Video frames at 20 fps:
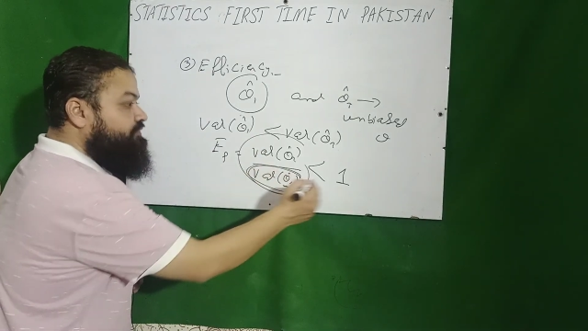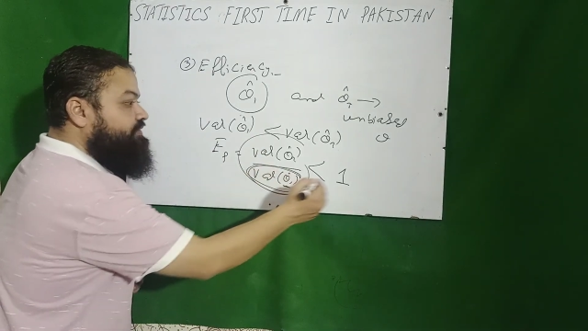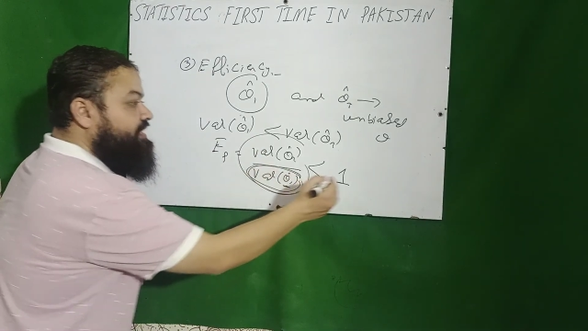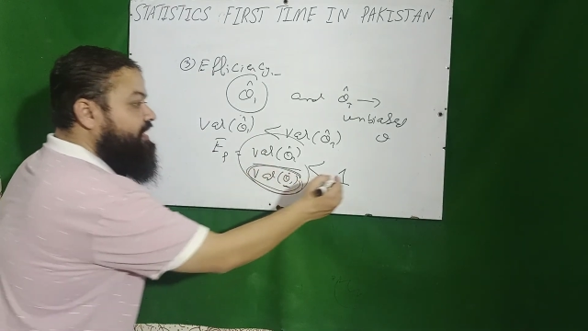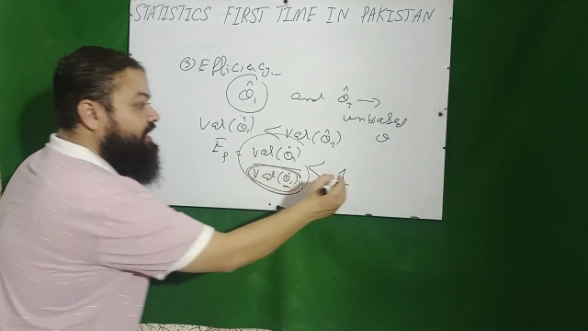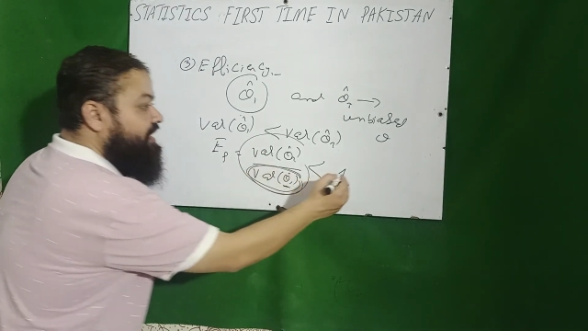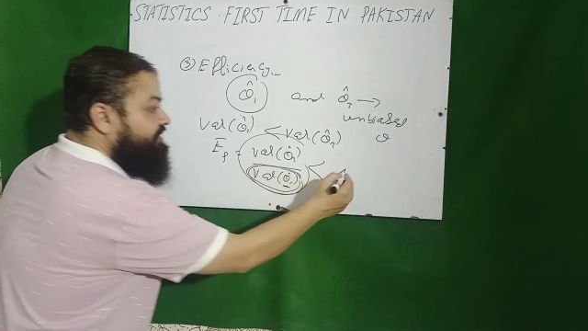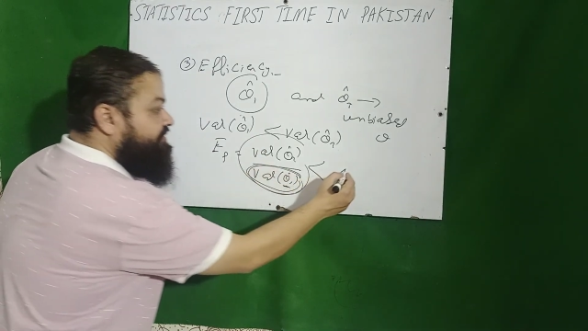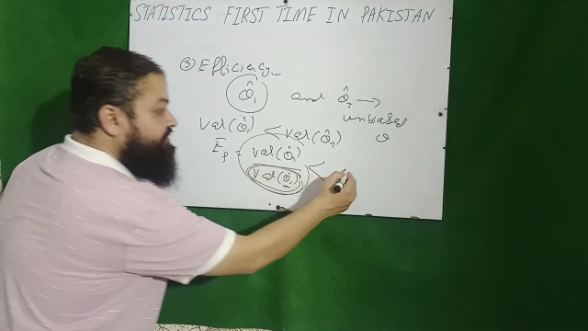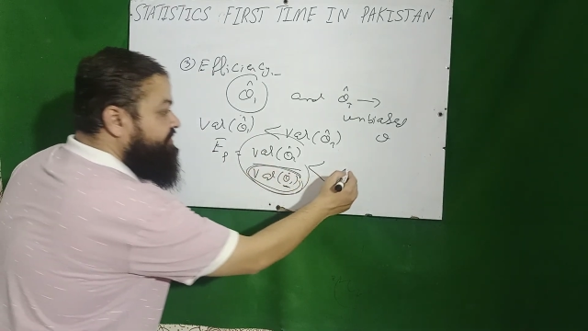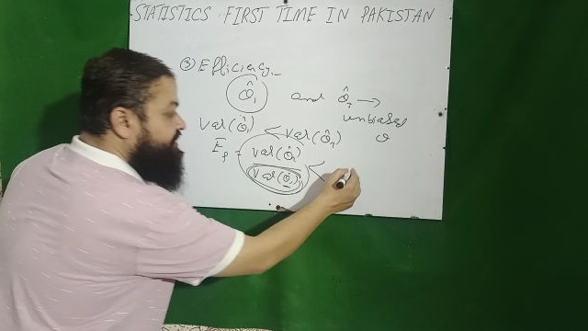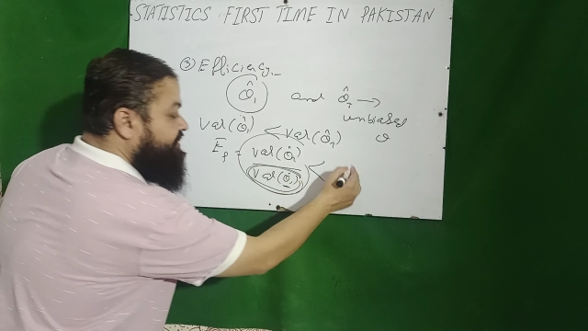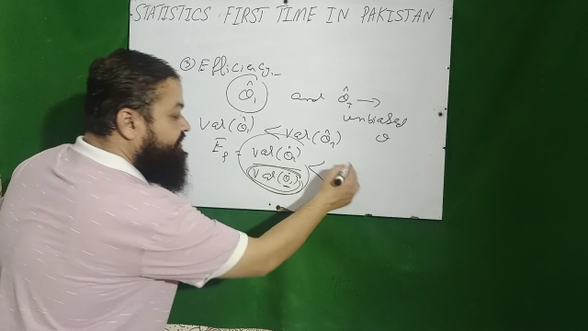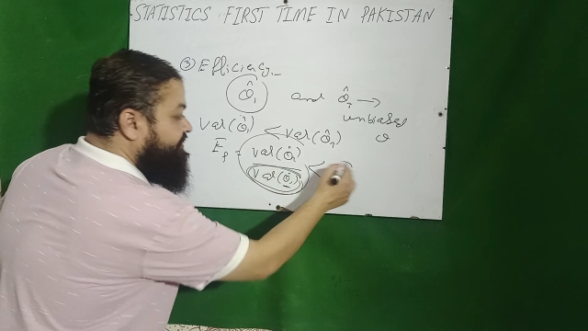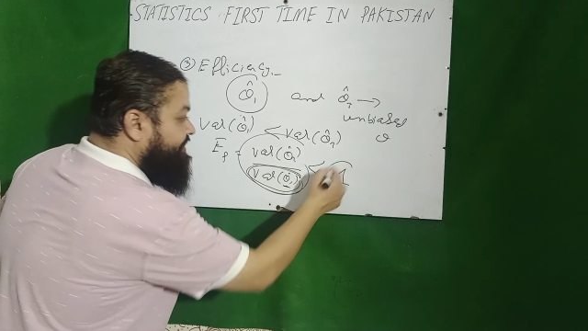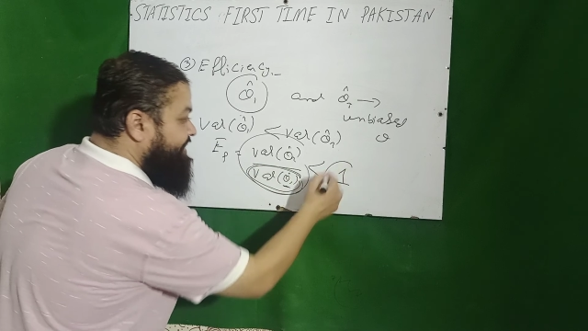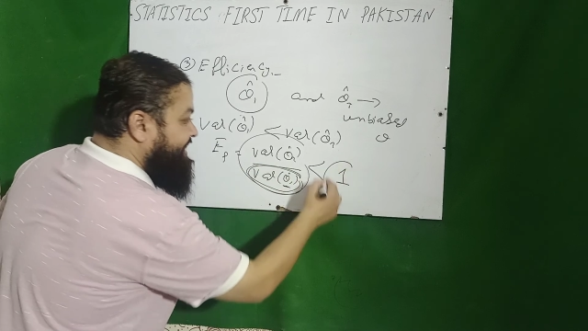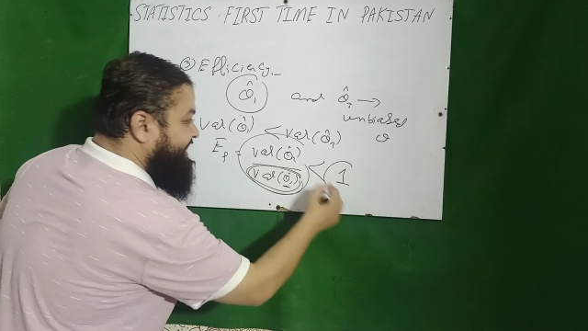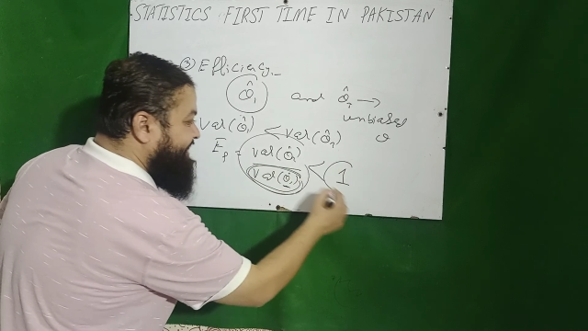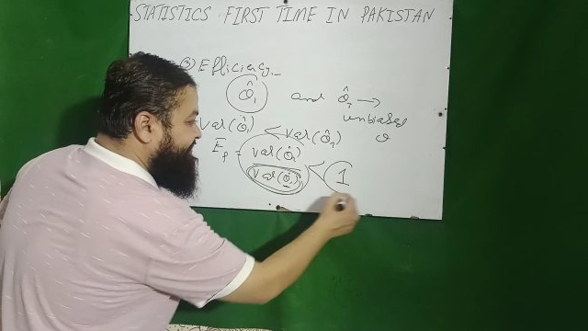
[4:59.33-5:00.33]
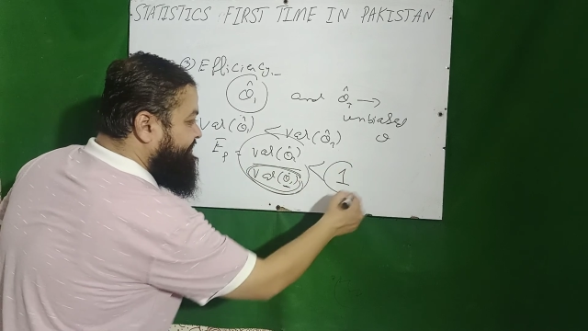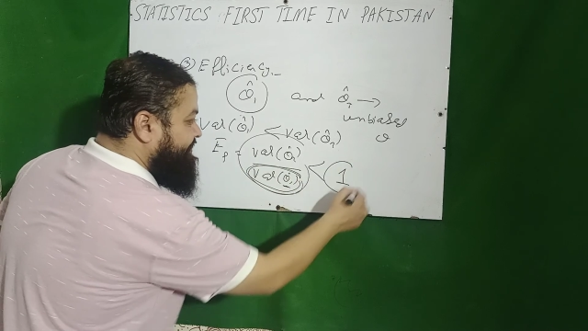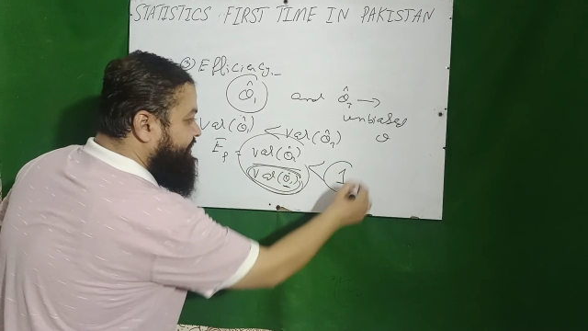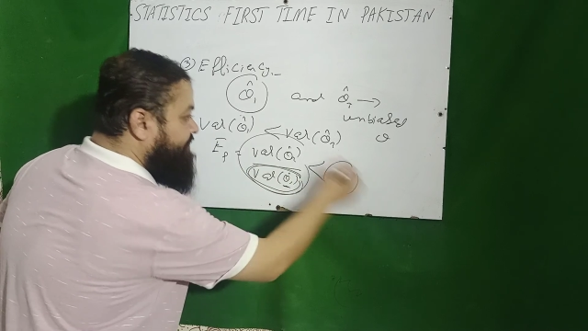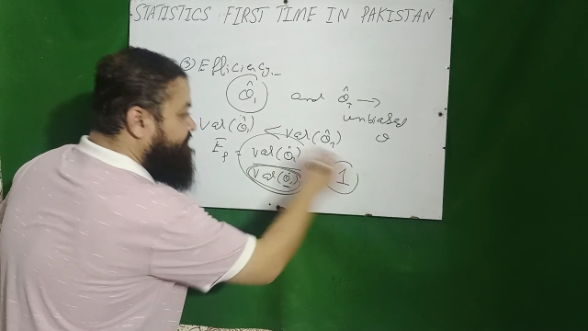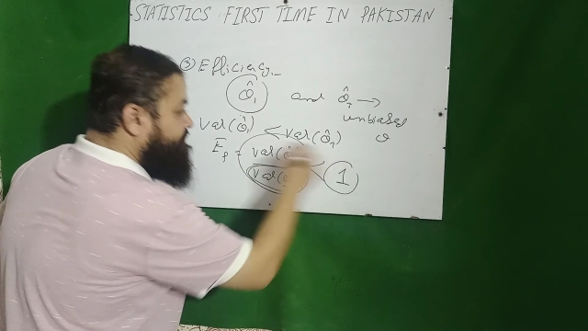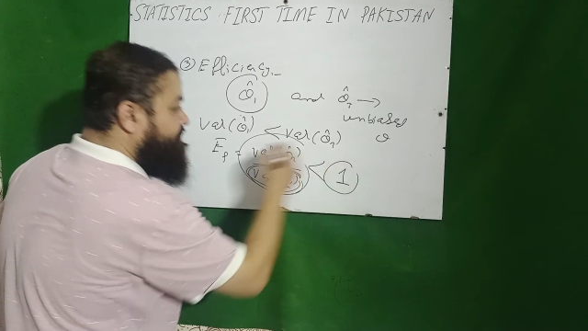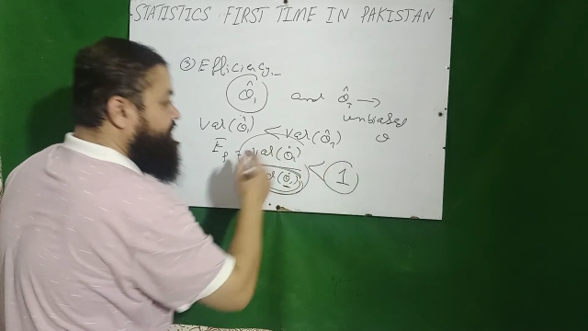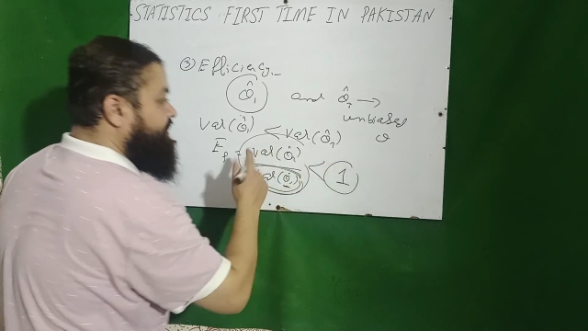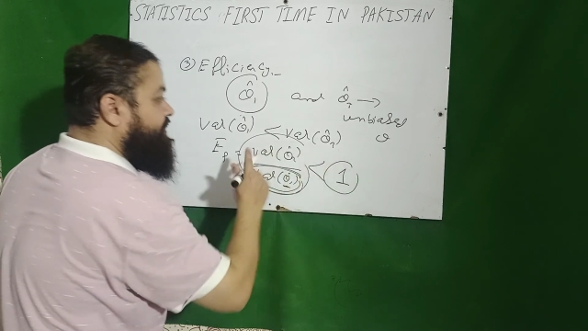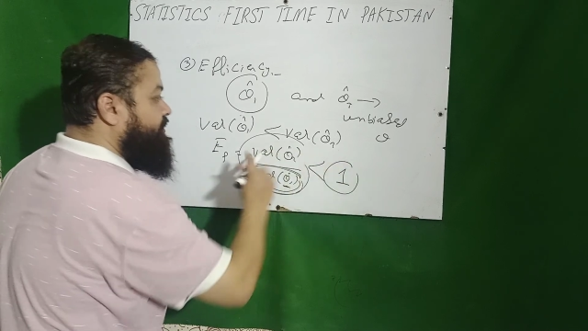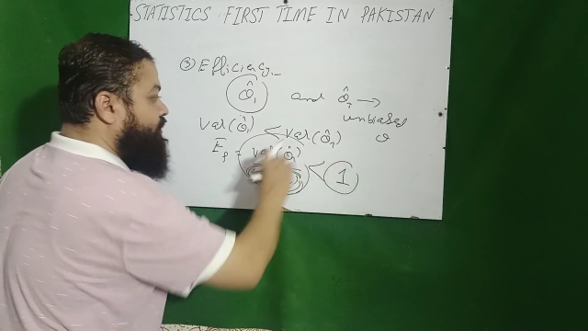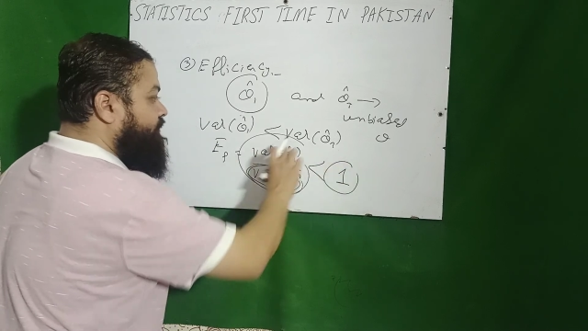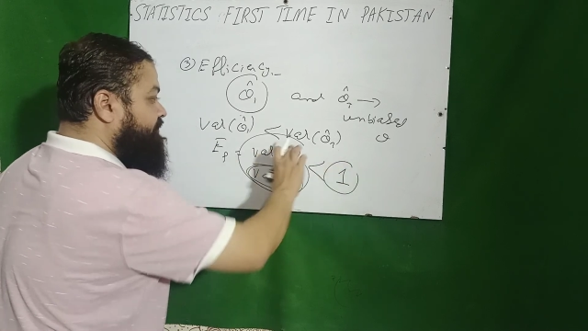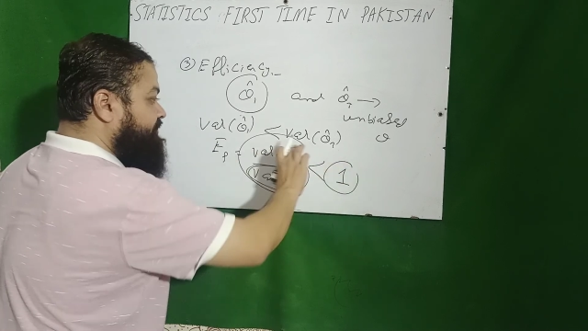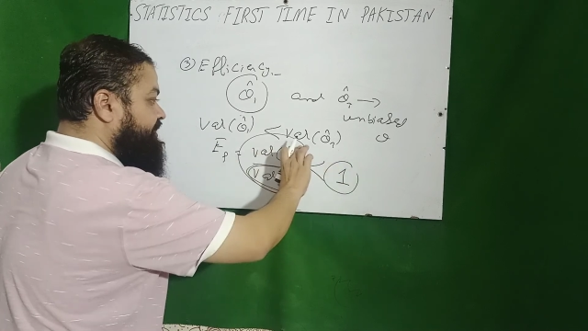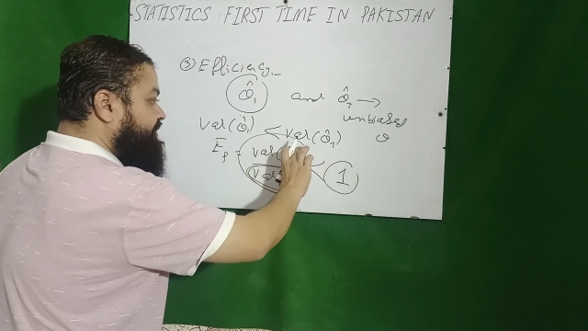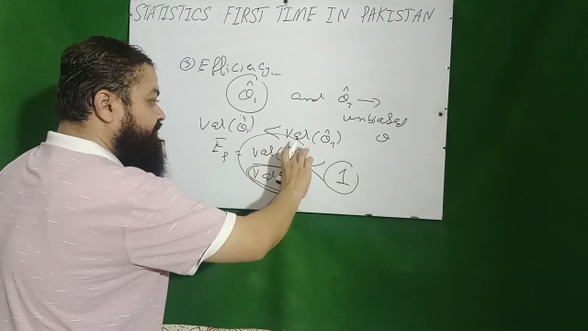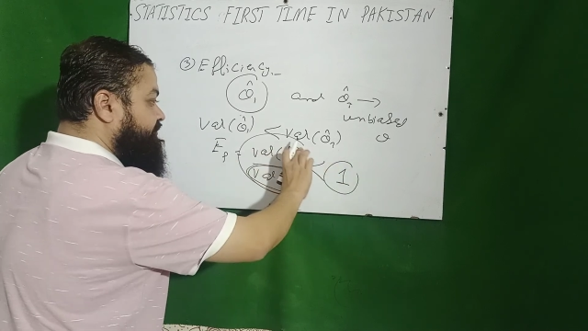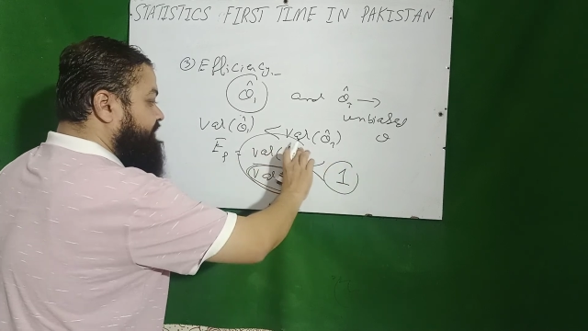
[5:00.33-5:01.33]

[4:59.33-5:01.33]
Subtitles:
the answer is less than 1 of this